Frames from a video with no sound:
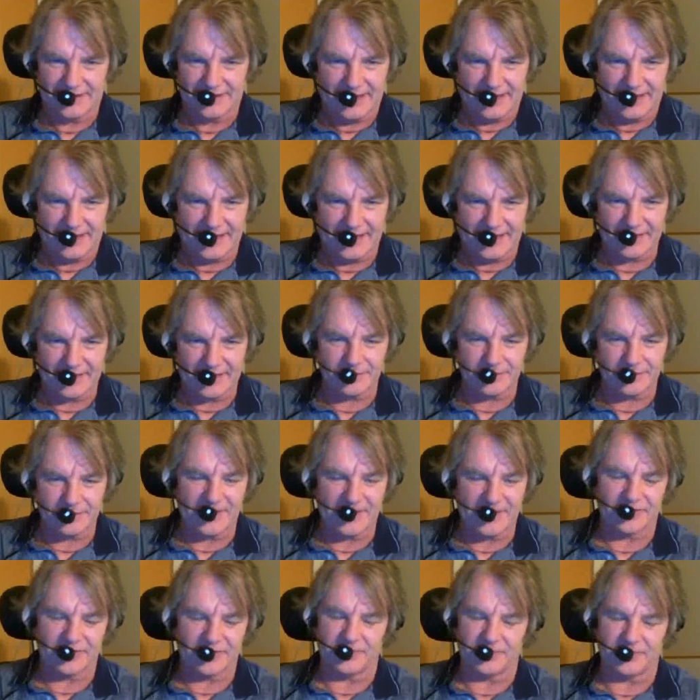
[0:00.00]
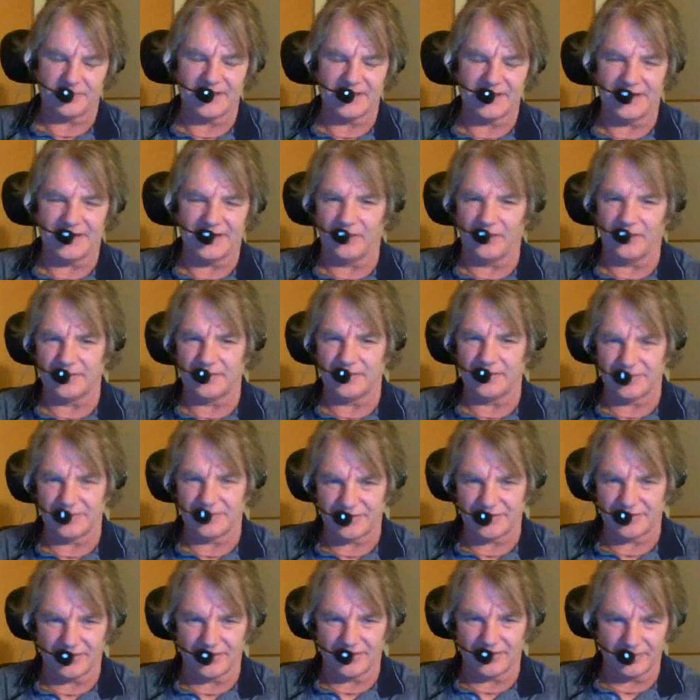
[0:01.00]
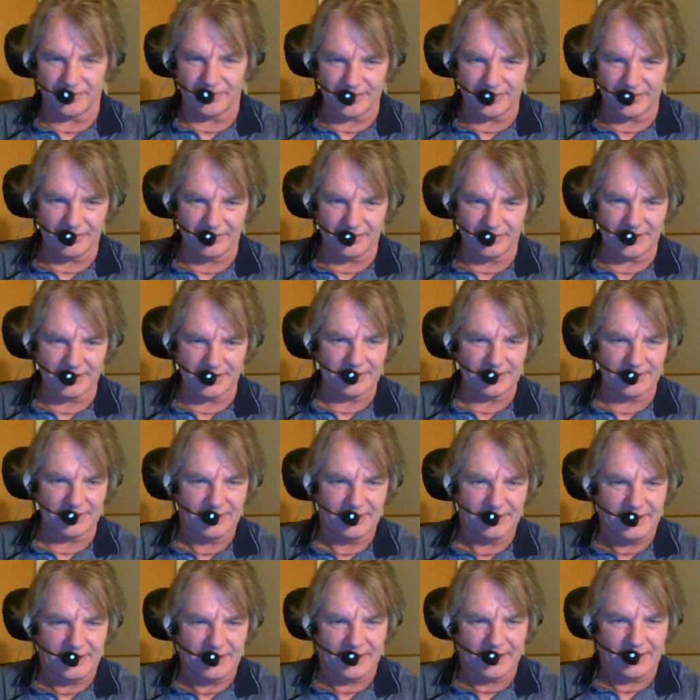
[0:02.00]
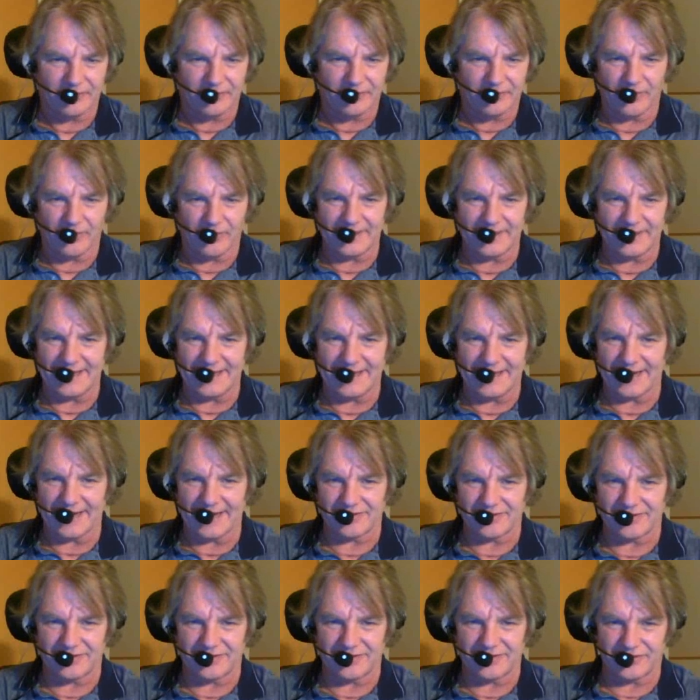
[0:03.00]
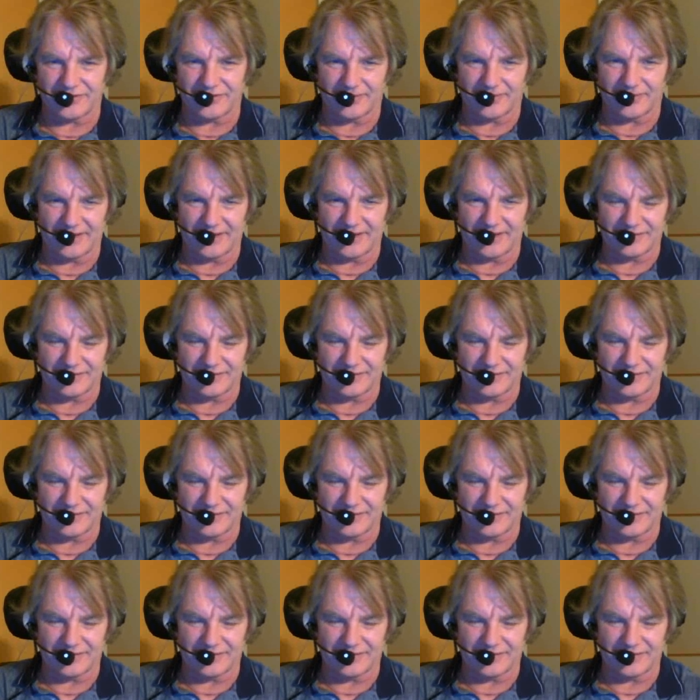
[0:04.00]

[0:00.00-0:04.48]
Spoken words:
it has been split open, so we want to avoid that situation.